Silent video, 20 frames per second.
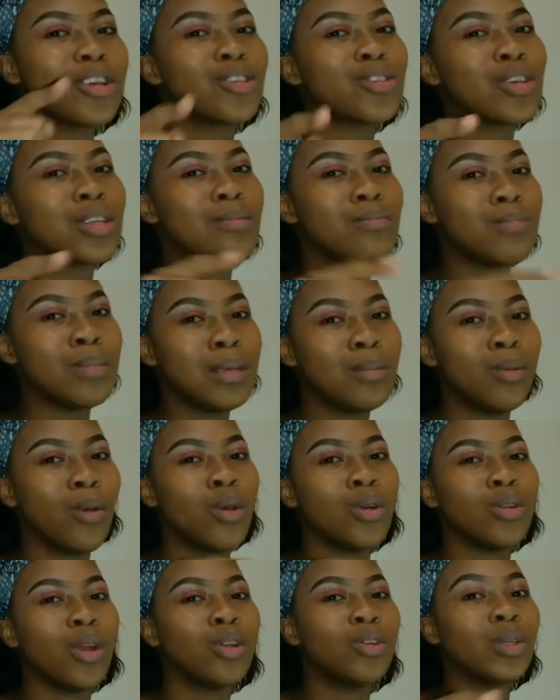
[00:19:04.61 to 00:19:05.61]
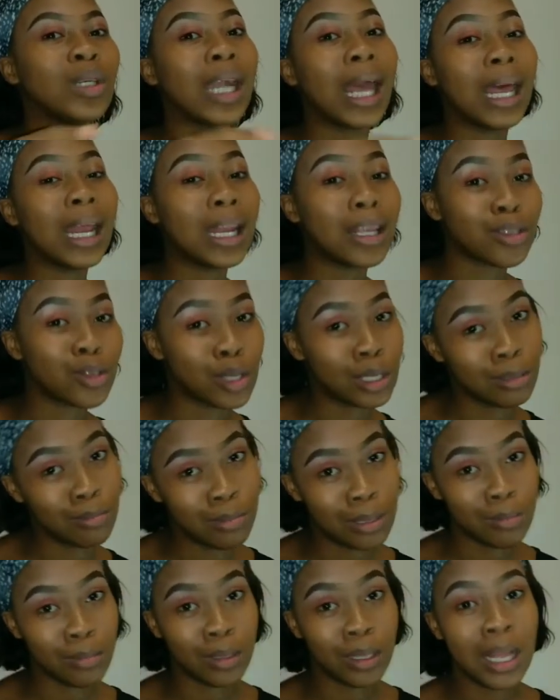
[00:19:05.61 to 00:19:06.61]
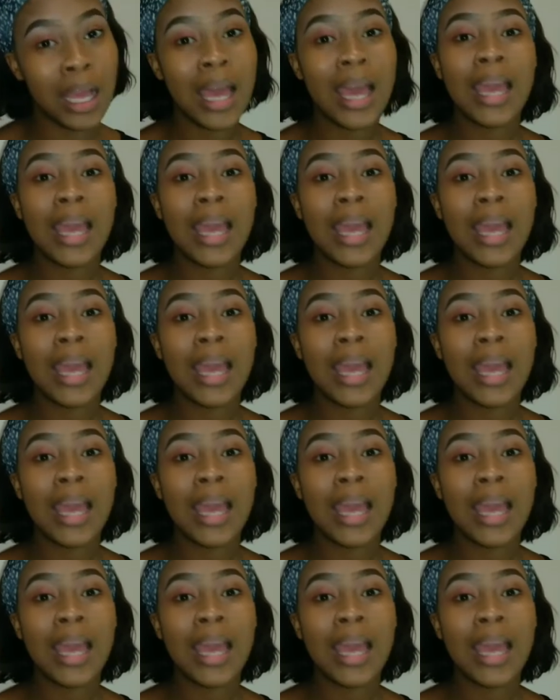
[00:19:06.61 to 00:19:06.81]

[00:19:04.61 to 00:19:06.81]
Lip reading: certain people, or not to clella certain people,